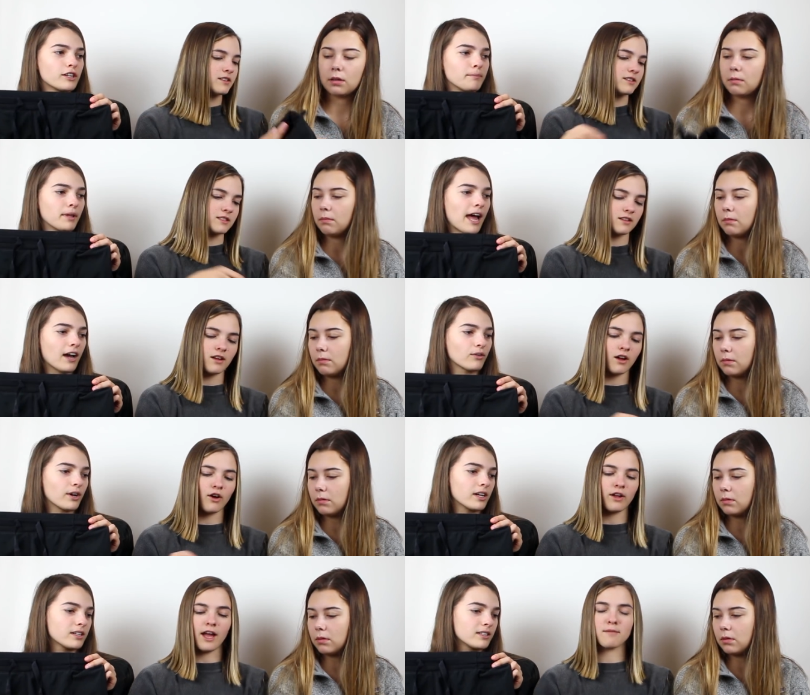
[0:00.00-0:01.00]
Speaker 1: in black,
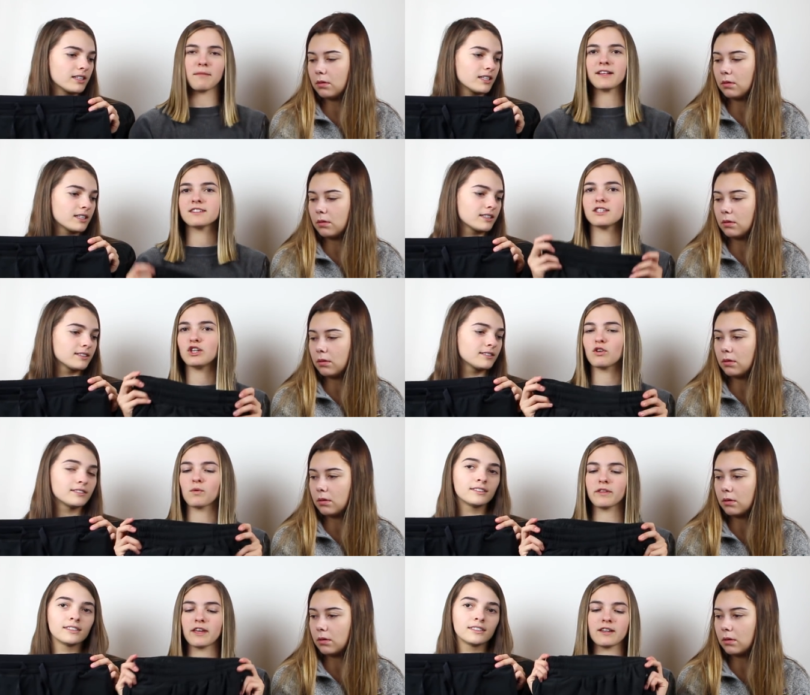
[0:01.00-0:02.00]
right? Oh yeah, mine's the
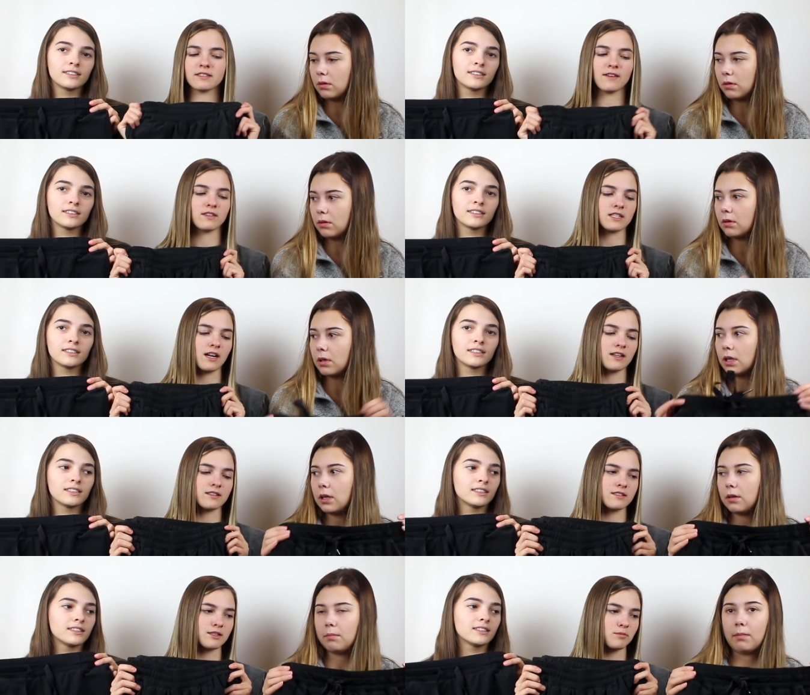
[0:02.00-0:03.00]
newer one that doesn't have the
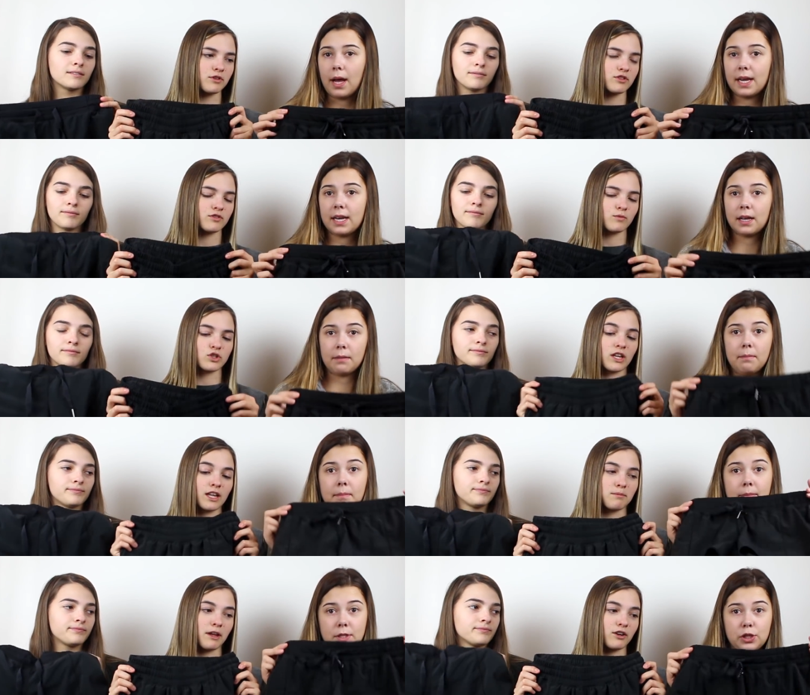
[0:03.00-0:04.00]
ties and zippers, Mine, which I
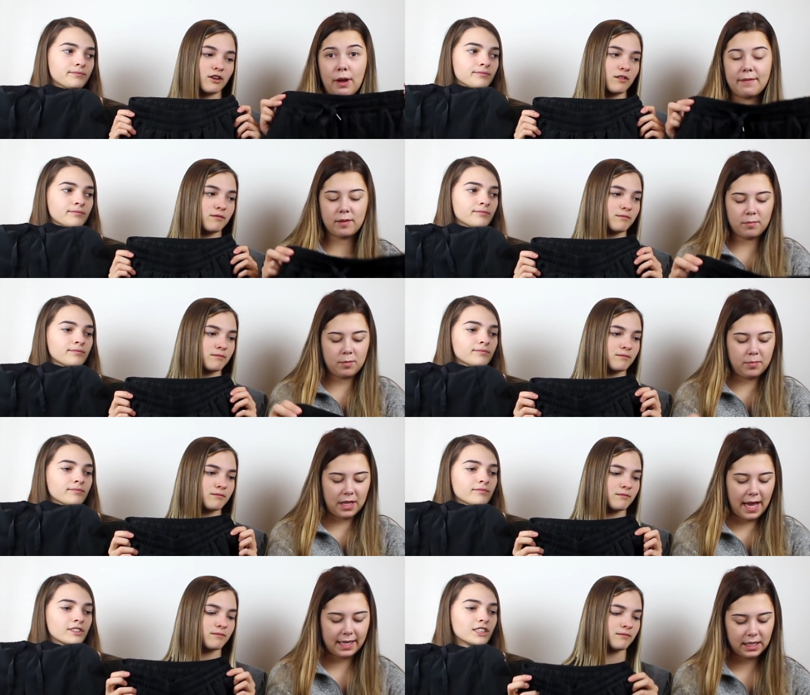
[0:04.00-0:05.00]
like better. So I have them in
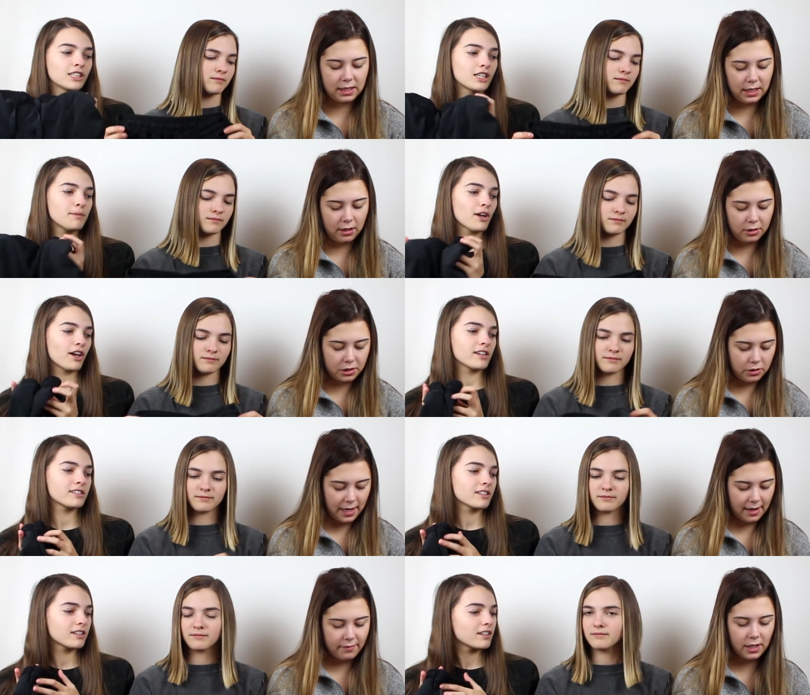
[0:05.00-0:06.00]
black, and then to I also
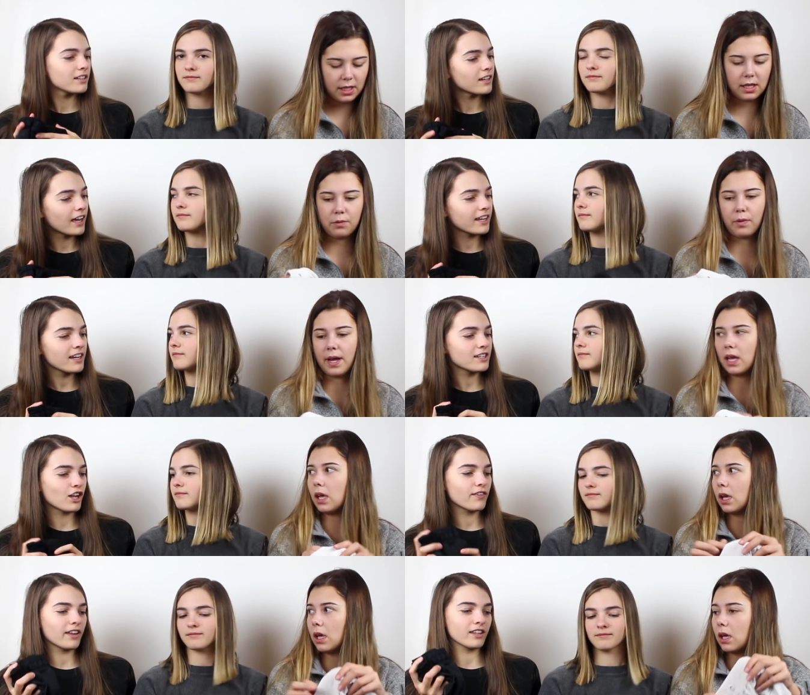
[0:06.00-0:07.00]
honest, have it in I black. Can't
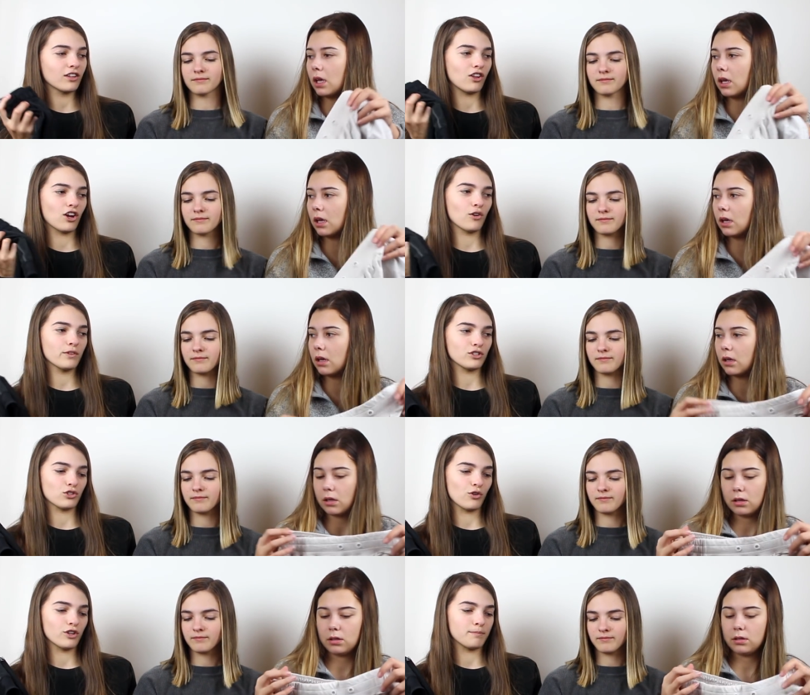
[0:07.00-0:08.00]
tell if I like the longer ones or
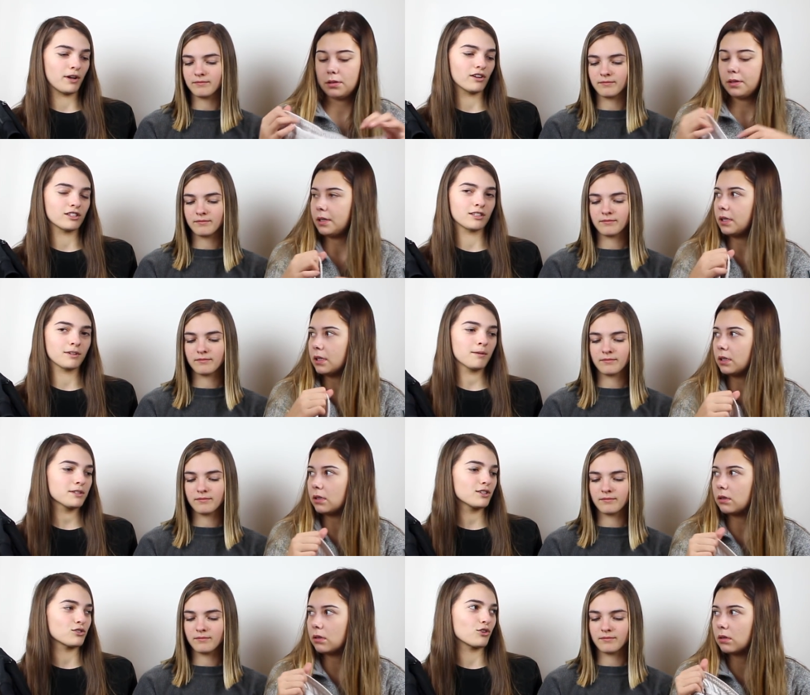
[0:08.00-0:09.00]
shorter ones better, because
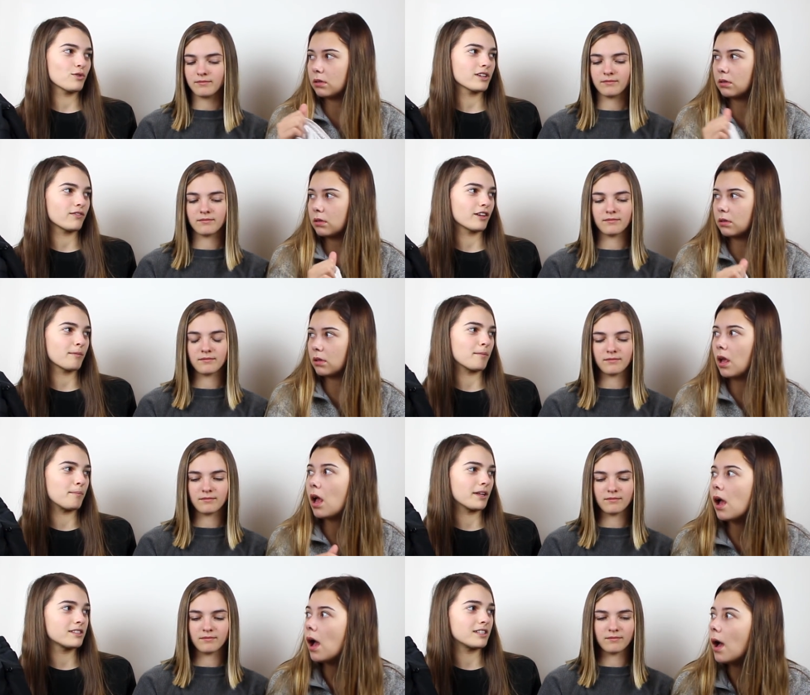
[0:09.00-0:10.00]
sometimes in the shorter ones I feel like my
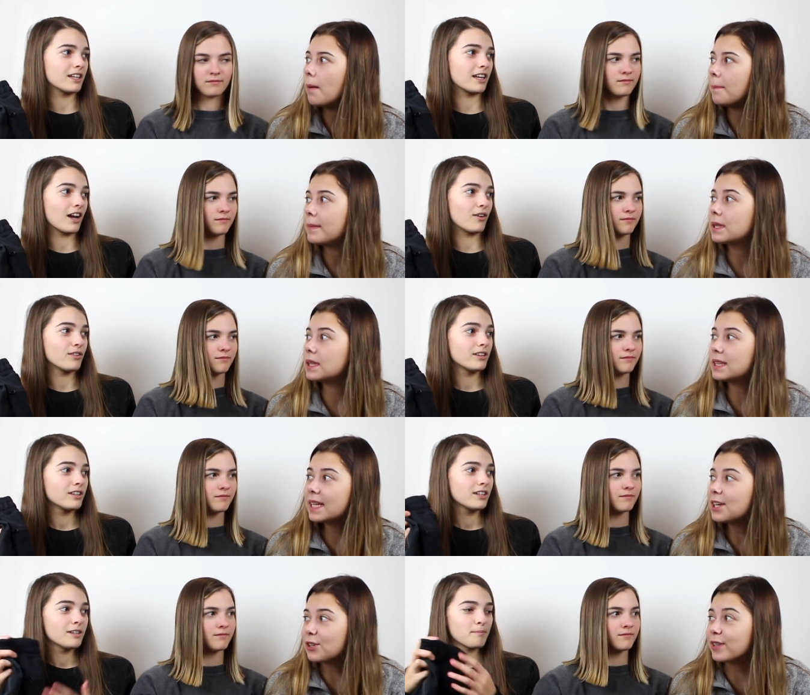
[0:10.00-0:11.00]
butt's sticking out.
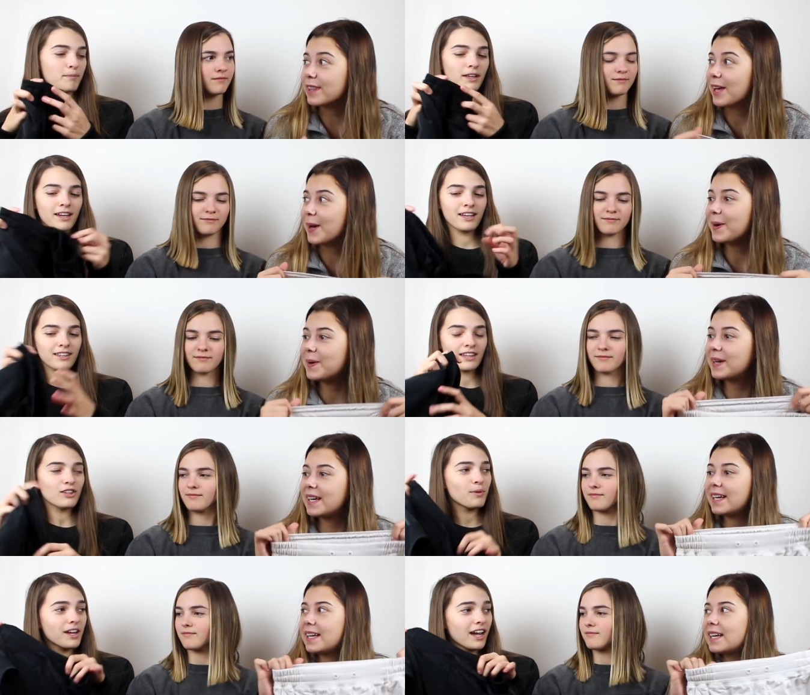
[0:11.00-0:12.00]
Literally, But though. like,
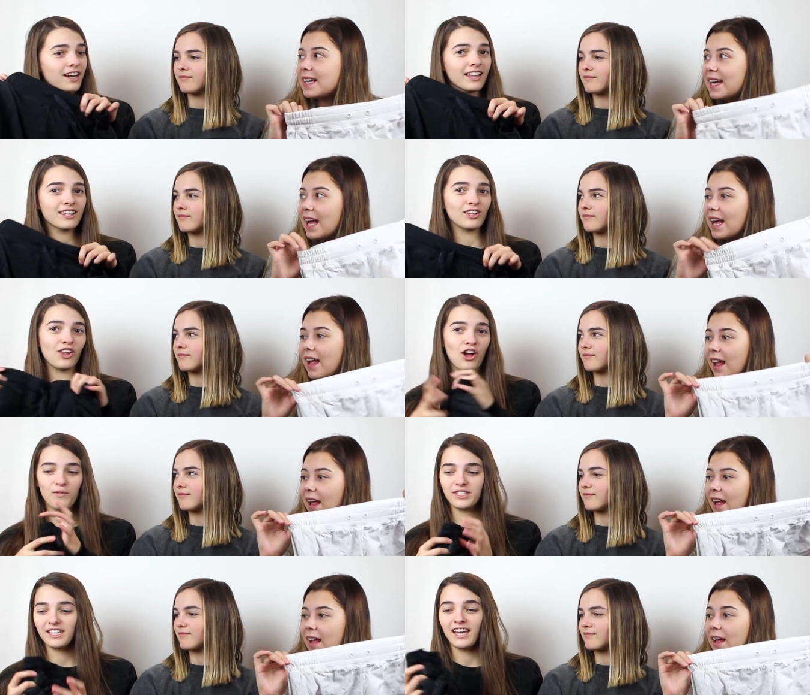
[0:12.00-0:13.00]
that's why I kind of like the
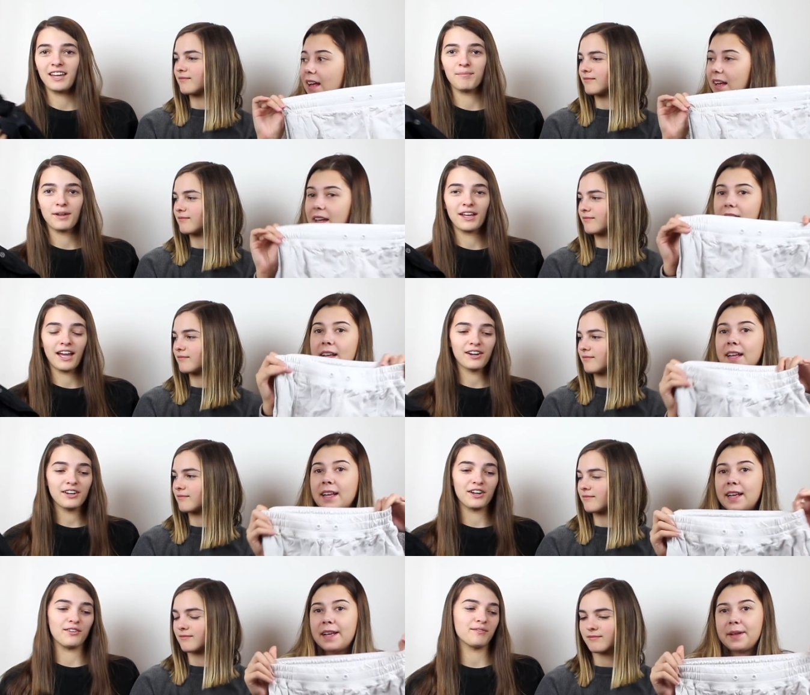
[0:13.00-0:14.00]
long ones again, but I
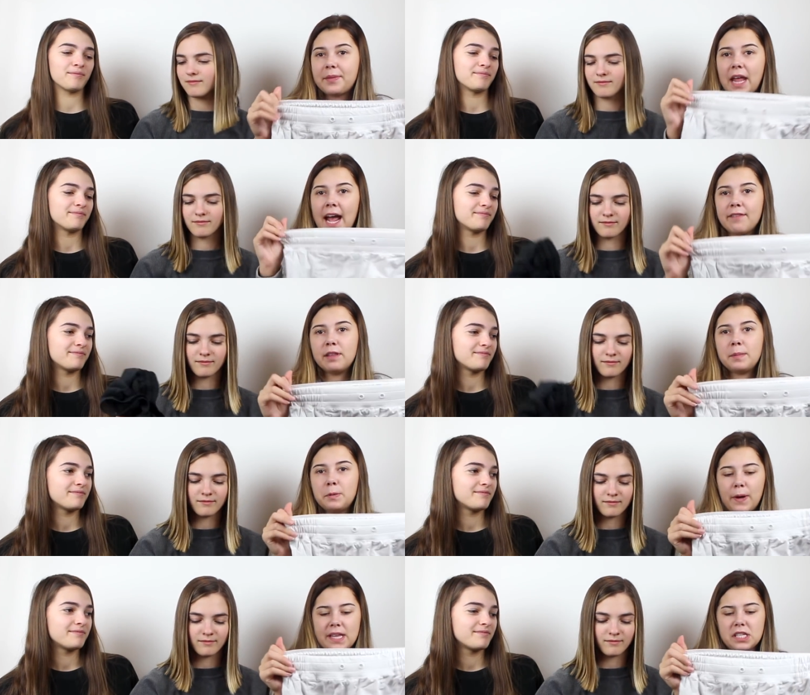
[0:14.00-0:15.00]
don't know.
Speaker 2: I have them
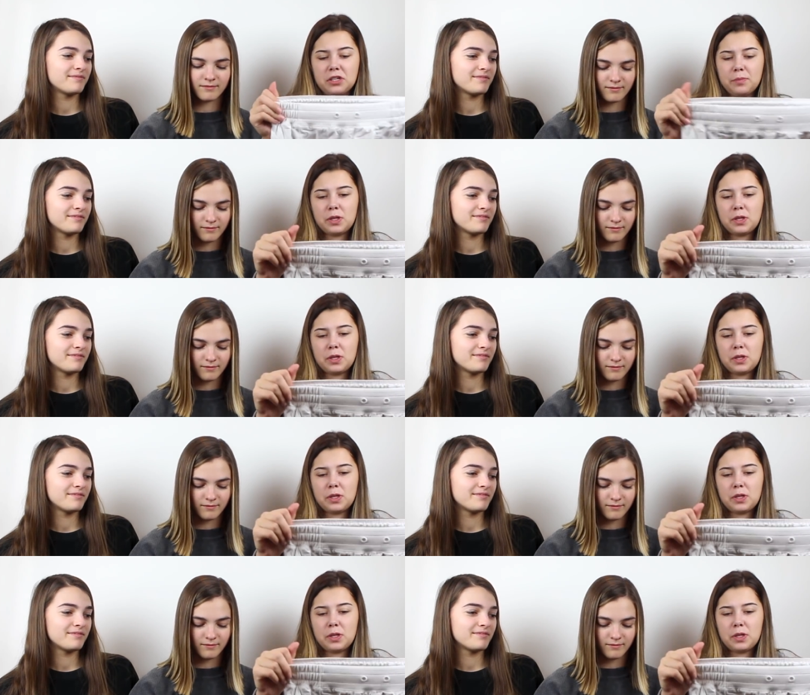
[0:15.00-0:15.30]
in white too,